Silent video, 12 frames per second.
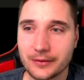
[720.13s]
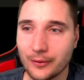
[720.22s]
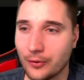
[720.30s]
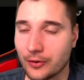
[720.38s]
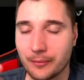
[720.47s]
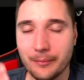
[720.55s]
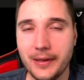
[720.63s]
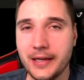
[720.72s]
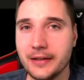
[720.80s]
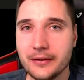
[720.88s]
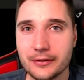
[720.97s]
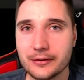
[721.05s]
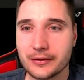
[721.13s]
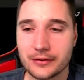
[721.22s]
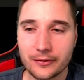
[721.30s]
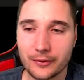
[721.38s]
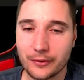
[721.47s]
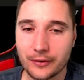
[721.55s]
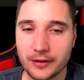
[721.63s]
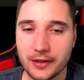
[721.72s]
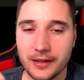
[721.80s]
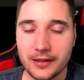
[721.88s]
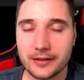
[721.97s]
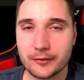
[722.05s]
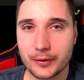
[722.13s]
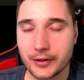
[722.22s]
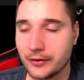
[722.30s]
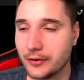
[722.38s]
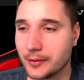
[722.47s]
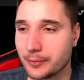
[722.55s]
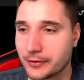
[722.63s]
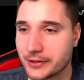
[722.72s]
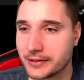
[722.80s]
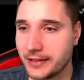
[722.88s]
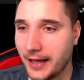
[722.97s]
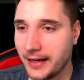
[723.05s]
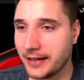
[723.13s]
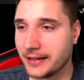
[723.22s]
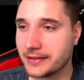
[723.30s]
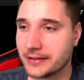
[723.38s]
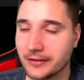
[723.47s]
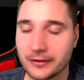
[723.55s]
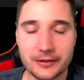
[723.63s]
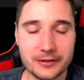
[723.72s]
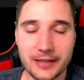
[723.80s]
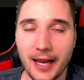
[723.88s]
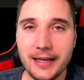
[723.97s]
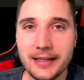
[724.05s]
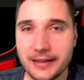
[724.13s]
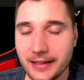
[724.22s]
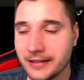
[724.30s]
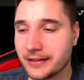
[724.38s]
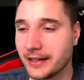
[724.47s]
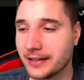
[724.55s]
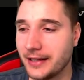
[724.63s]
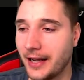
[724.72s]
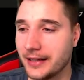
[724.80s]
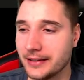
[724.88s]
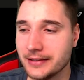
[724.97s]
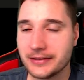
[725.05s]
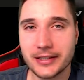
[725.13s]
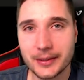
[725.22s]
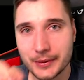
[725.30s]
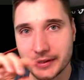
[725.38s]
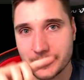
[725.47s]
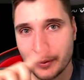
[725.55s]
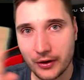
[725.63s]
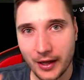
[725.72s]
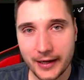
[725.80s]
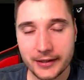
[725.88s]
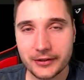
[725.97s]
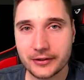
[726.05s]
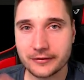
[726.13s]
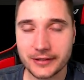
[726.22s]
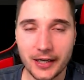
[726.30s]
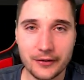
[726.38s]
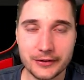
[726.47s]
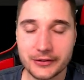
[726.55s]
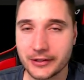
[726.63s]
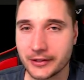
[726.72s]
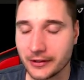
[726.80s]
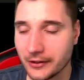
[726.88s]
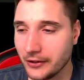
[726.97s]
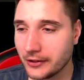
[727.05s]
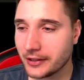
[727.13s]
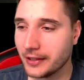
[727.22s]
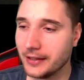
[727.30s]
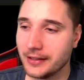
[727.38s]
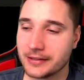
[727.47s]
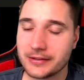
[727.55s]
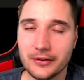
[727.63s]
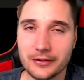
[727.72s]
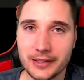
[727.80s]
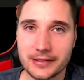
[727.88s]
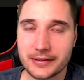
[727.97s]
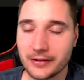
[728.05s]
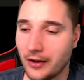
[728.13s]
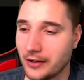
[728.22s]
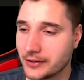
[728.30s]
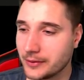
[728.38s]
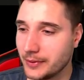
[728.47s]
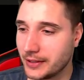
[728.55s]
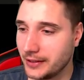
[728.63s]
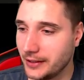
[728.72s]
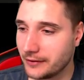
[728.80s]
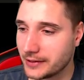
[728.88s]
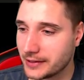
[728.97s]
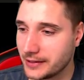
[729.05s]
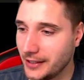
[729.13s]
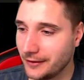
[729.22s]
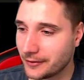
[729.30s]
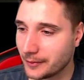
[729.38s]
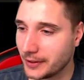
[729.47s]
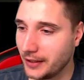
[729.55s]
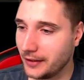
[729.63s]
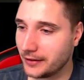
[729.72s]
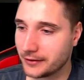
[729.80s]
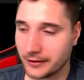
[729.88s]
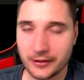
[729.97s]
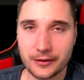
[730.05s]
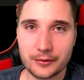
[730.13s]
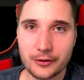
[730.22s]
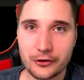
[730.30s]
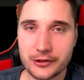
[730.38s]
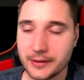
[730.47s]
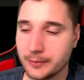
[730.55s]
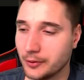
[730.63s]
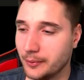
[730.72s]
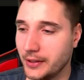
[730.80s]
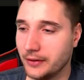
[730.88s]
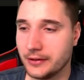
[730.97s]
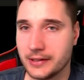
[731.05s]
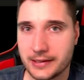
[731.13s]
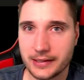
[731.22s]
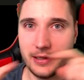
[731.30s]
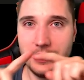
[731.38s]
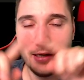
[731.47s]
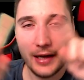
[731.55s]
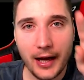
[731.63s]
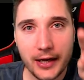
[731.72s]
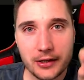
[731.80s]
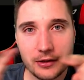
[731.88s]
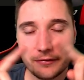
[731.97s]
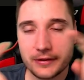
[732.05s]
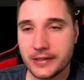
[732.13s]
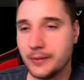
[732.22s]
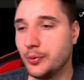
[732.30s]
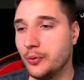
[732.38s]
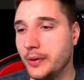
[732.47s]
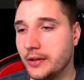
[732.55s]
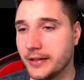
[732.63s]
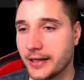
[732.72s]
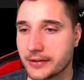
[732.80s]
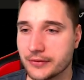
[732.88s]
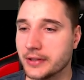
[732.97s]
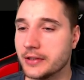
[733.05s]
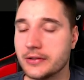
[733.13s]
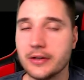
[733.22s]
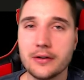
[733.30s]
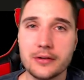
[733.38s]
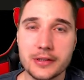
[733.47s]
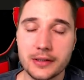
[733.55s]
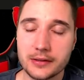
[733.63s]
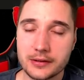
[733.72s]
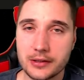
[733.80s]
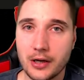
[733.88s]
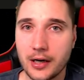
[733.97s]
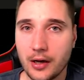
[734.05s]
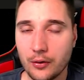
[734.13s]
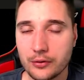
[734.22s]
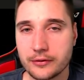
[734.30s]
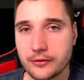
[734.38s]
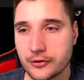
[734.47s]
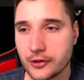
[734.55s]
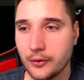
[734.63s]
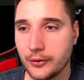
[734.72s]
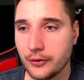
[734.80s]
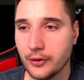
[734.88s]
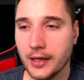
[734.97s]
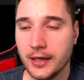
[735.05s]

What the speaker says: or meals, or when you're doing prosthetics or anything like that, it's going to be a small icon of how it's going to look. So that's awesome. You can even see from here, you know, cook simple meal, it's a icon of a simple meal next to it. It's gonna also show you